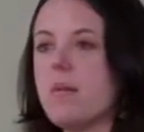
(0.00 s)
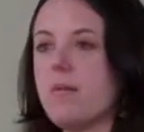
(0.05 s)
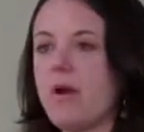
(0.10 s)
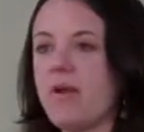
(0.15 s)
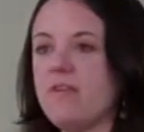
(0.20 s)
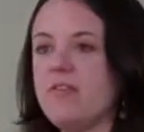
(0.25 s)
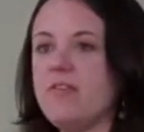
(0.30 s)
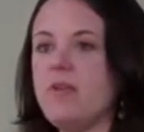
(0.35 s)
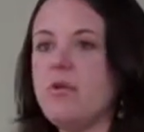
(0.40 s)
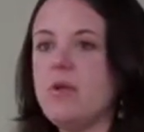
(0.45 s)

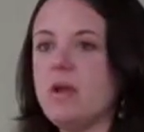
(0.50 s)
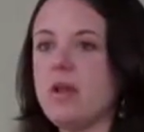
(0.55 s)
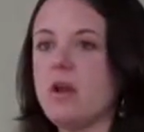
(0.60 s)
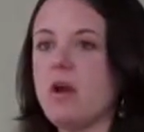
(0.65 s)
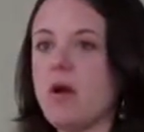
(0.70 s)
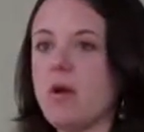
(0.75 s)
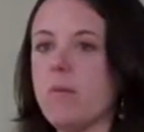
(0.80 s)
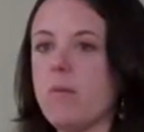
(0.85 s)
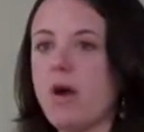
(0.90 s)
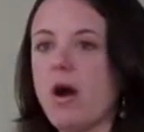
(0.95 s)
by viewing
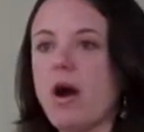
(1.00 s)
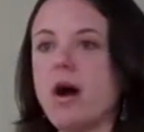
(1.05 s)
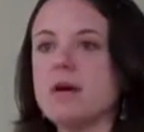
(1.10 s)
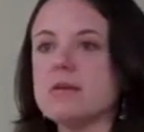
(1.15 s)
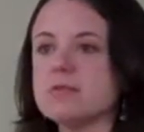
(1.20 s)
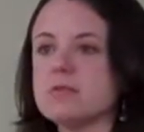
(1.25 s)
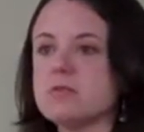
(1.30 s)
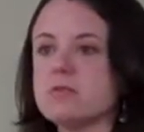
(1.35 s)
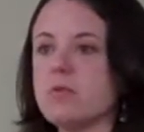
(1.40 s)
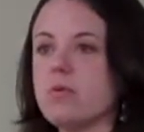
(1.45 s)
our
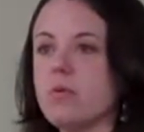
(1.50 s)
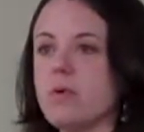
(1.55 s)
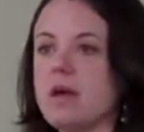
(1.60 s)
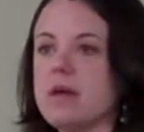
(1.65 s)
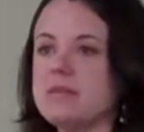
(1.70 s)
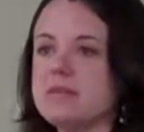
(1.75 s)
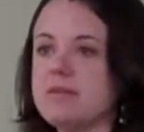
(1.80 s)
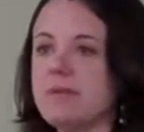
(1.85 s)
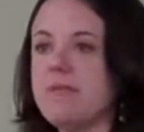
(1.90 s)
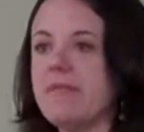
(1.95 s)
boss
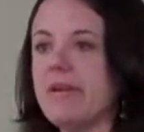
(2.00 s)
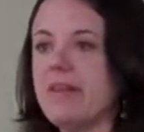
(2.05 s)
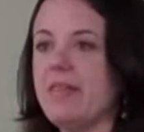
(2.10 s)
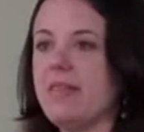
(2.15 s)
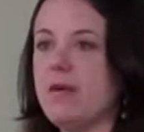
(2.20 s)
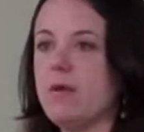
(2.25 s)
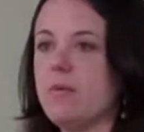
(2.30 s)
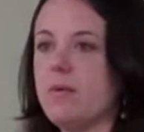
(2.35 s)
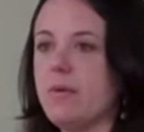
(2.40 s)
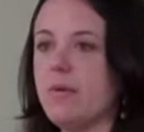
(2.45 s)
as somebody
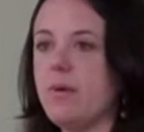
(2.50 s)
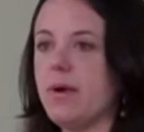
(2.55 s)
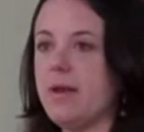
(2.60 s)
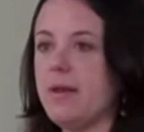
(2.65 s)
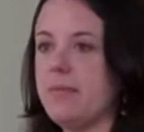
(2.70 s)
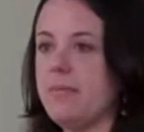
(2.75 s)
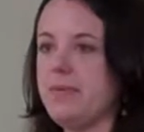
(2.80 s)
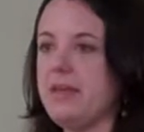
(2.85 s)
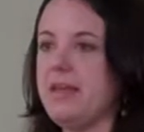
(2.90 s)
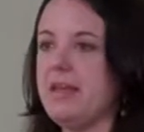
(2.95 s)
that we
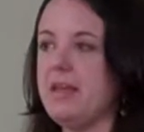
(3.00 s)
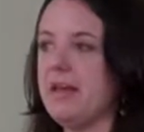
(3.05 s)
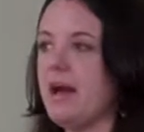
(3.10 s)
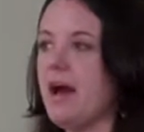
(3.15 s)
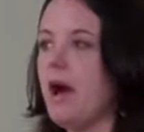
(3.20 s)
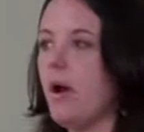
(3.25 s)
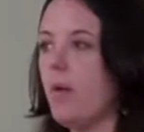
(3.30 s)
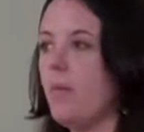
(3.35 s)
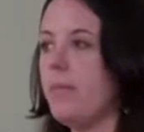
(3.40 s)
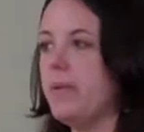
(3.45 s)
want to be
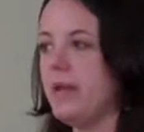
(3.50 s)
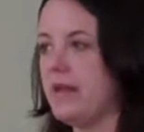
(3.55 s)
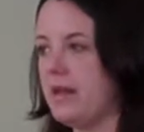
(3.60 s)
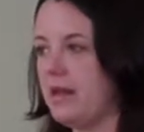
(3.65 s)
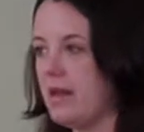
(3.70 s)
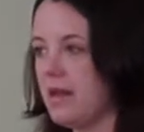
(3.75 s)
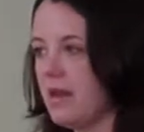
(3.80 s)
helping